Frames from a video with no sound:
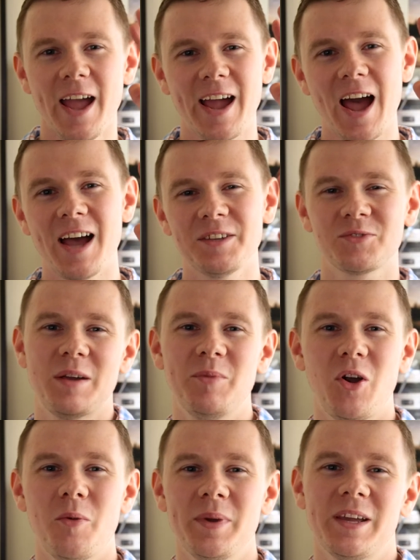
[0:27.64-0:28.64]
Hey guys, Craig
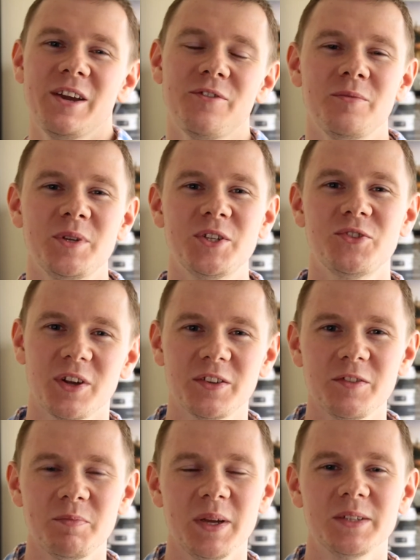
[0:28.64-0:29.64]
McCormick here from
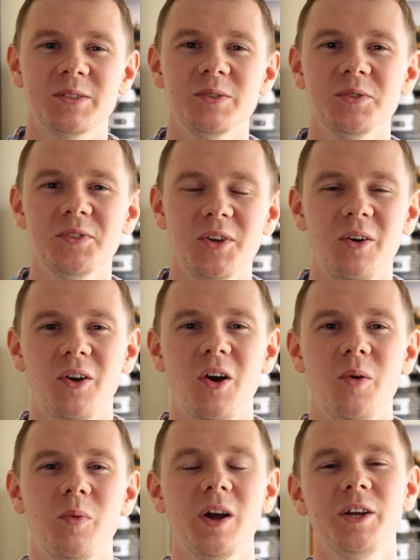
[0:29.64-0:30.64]
Destructive Pixels dot
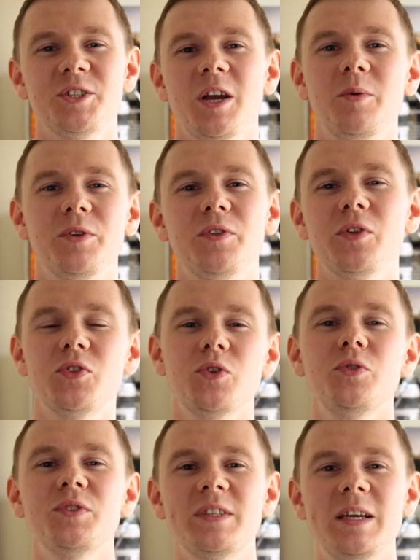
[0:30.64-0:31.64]
com, where I share with you the
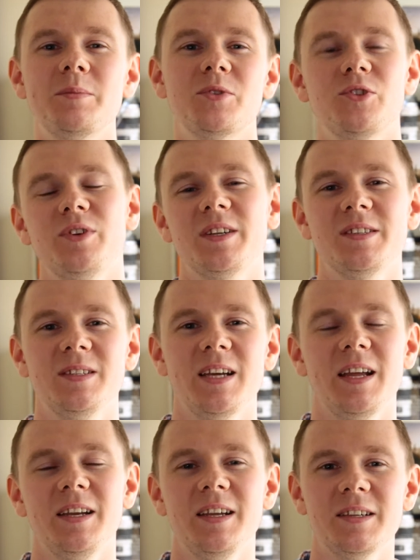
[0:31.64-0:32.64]
tools, tips, tricks and
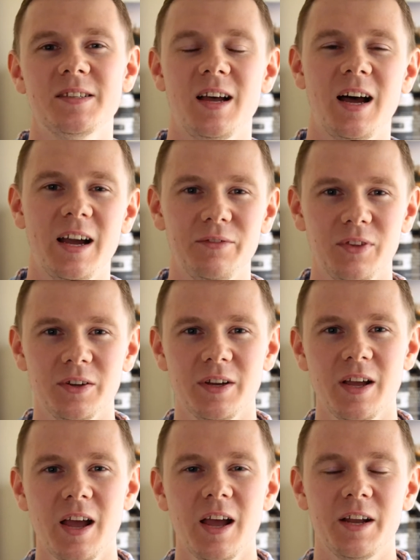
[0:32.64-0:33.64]
techniques that I've learned,
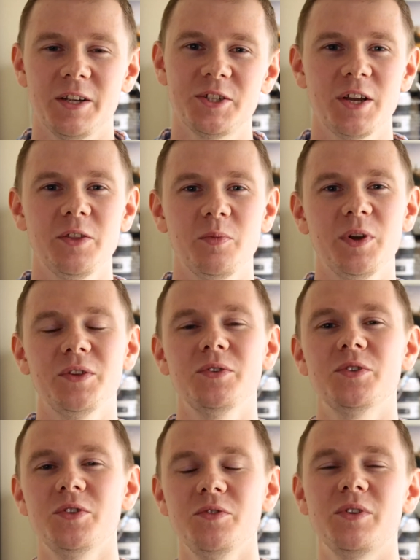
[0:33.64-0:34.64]
and I share them with you
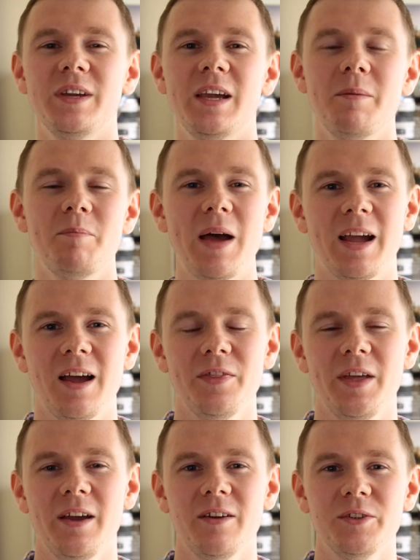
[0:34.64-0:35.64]
so you can get back
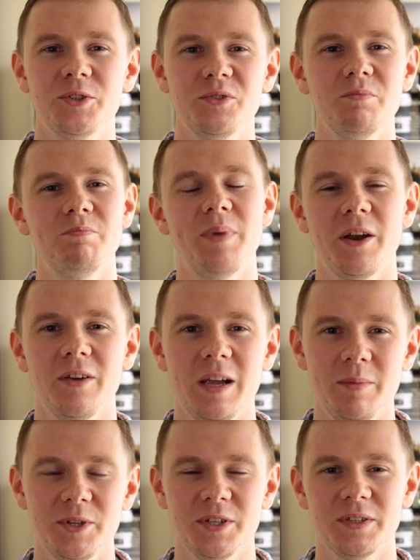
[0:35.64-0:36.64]
out there and shoot better
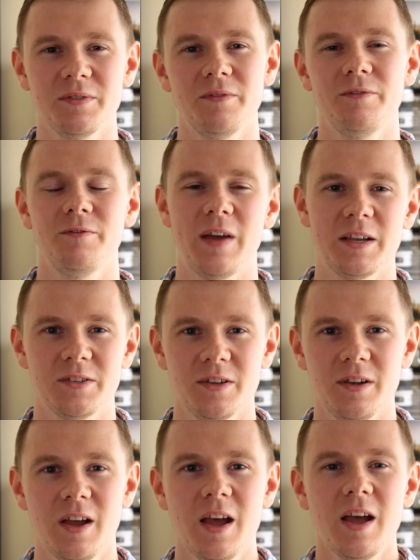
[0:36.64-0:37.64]
images
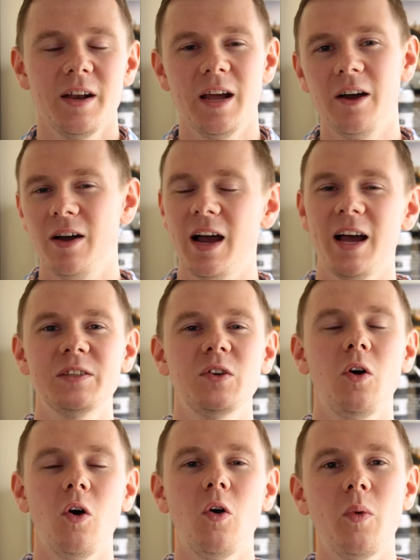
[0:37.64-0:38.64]
faster. Now, as
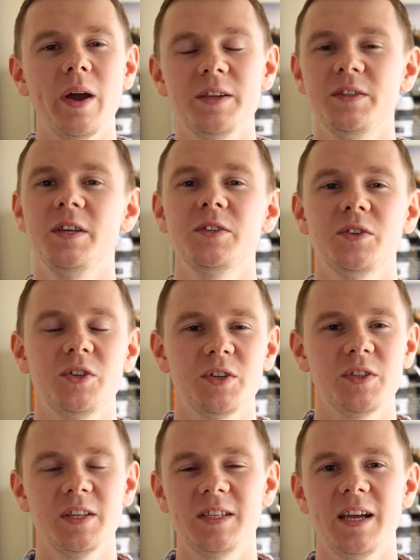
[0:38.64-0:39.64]
always, these are
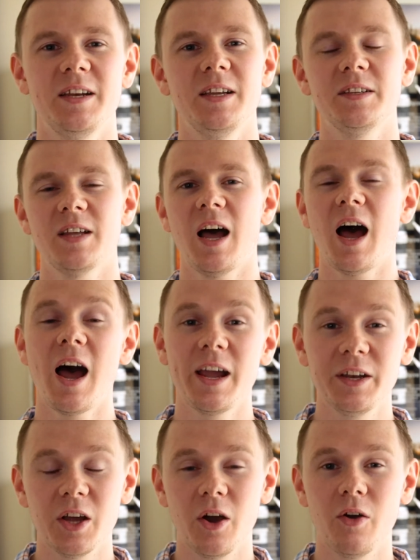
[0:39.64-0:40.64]
just the techniques that
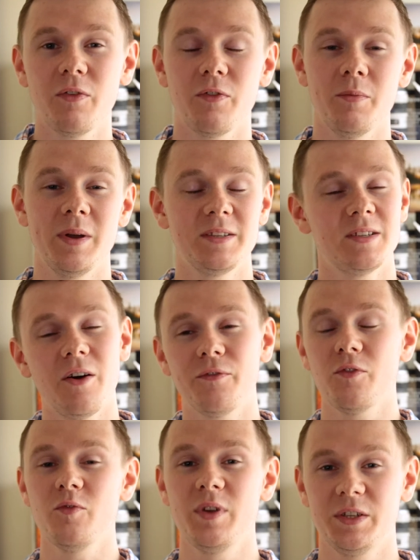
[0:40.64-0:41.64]
I know for myself
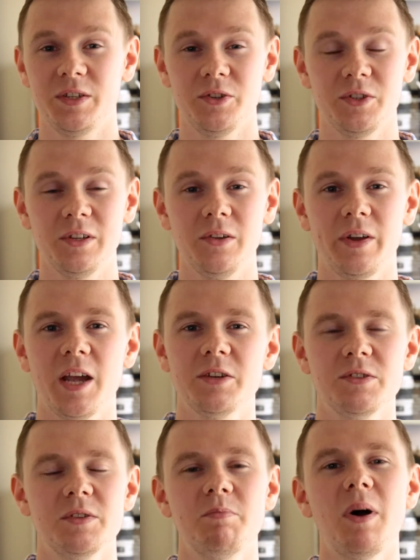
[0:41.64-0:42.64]
for researching
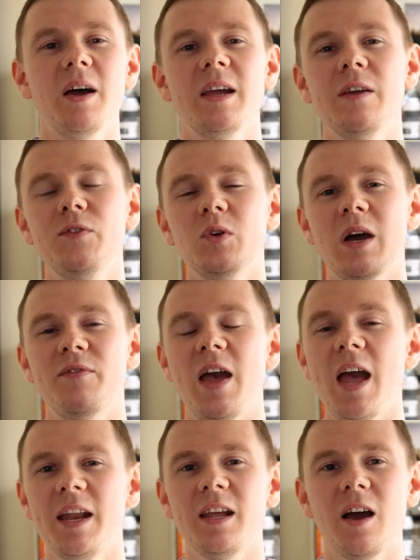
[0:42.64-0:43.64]
locations, but if you have
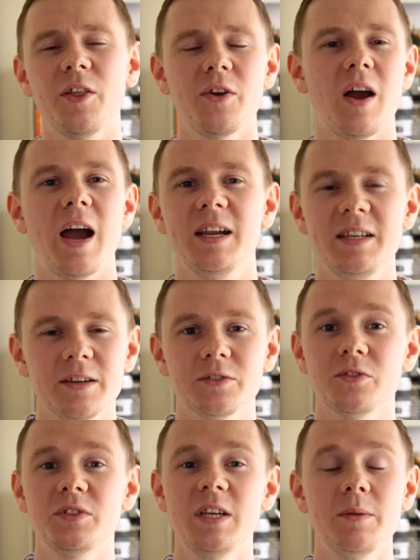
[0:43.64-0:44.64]
any other
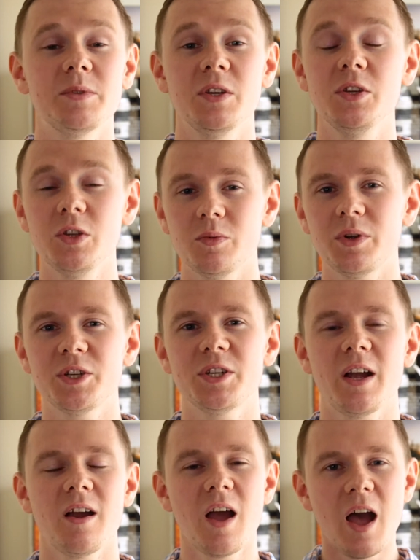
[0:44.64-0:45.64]
ideas or tips that you want to
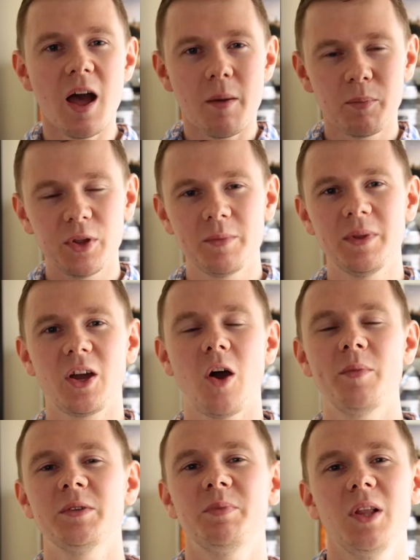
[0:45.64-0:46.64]
share, put them in the
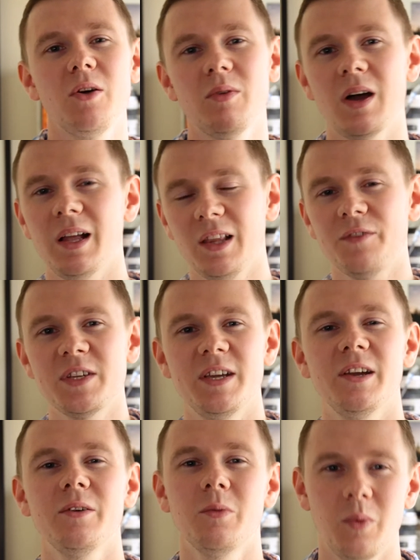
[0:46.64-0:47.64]
comments below. I'd love to
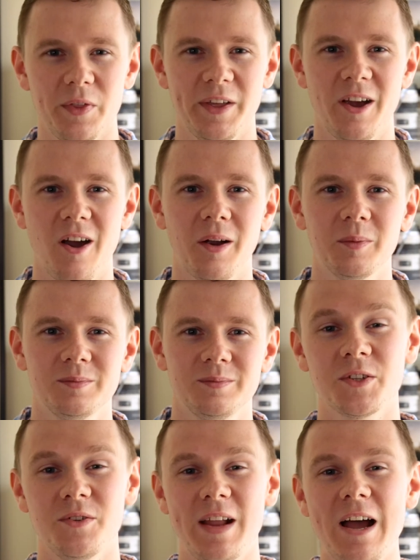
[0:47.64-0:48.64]
hear what they are.
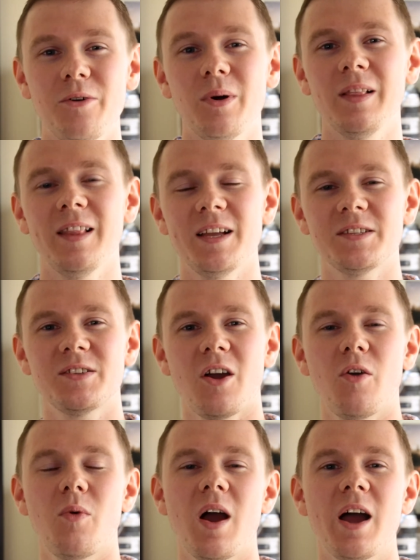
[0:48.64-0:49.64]
So now, let's
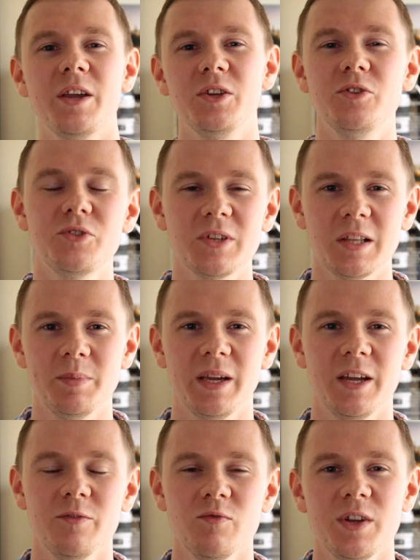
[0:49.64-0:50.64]
start where I usually
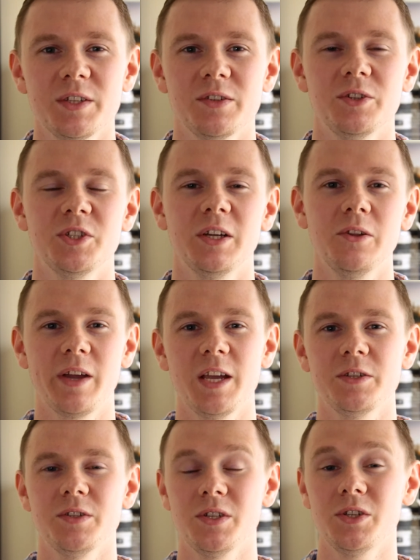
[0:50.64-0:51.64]
begin researching
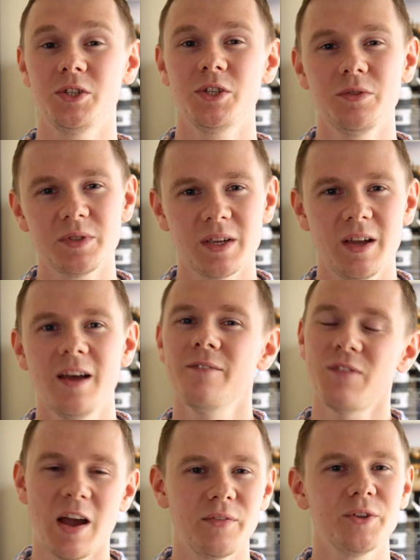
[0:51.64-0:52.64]
locations to shoot,
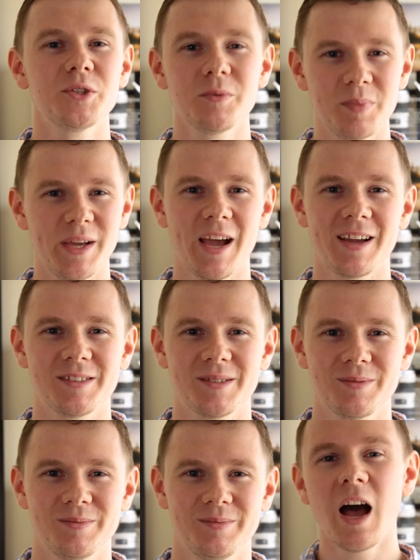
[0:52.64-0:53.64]
five hundred p
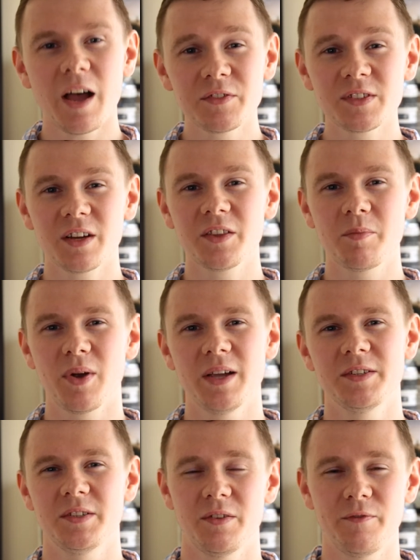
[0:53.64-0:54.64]
x. I've sung the
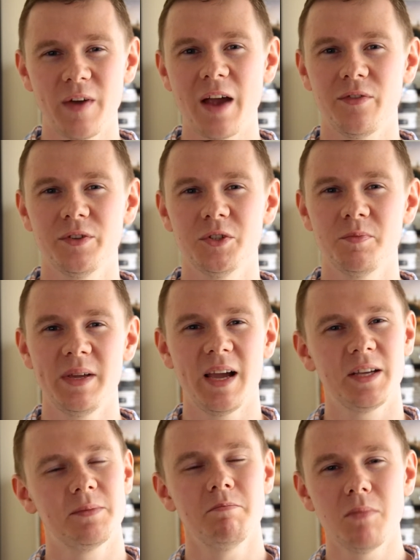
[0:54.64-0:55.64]
praises of five hundred p
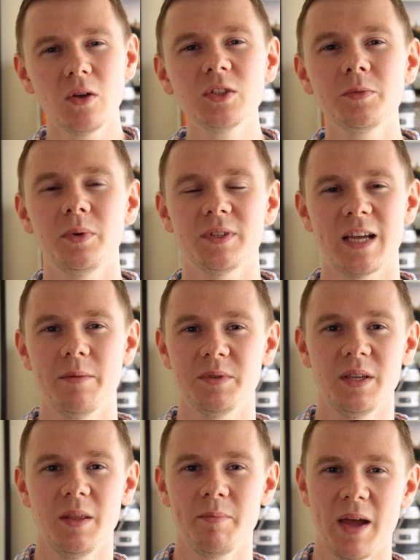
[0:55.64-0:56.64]
x multiple
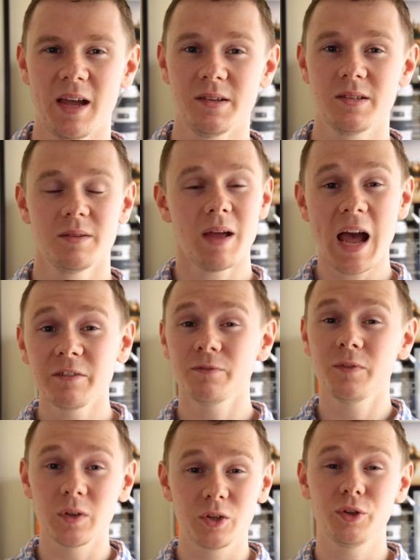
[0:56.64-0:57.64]
times in the past, and
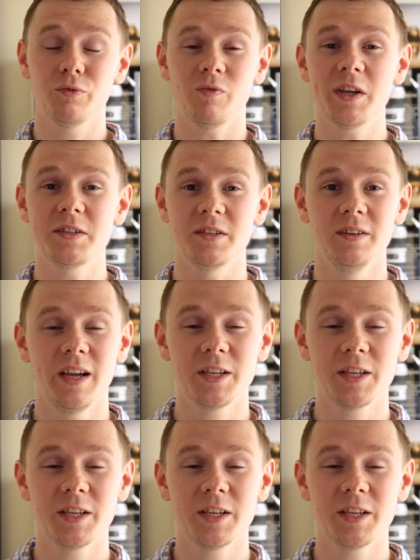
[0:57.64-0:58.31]
for good reason.